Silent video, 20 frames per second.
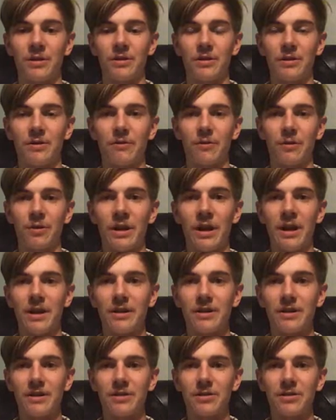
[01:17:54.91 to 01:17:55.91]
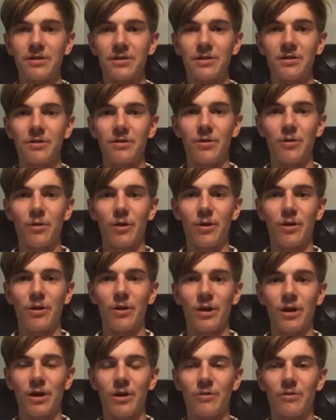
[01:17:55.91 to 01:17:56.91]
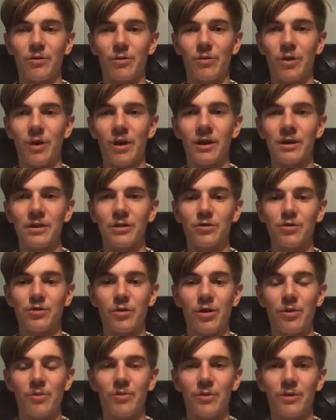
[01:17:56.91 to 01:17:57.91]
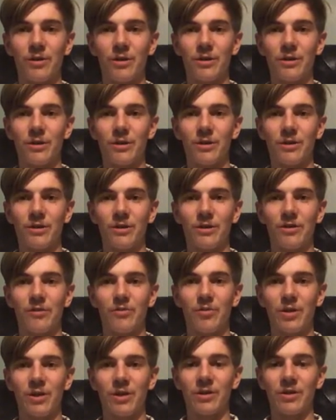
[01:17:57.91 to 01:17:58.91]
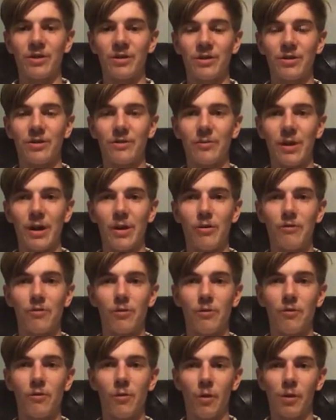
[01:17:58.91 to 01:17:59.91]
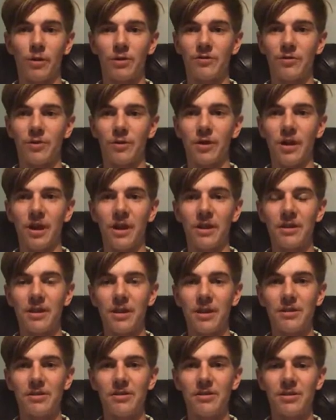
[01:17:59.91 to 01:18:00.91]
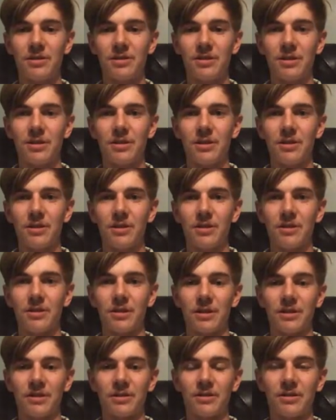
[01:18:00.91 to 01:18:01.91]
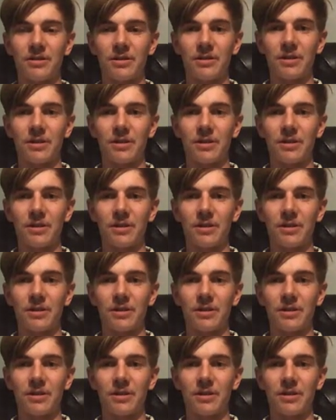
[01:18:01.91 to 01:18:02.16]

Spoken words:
fanatics who are behind Trump. They've been a powerful force for decades, and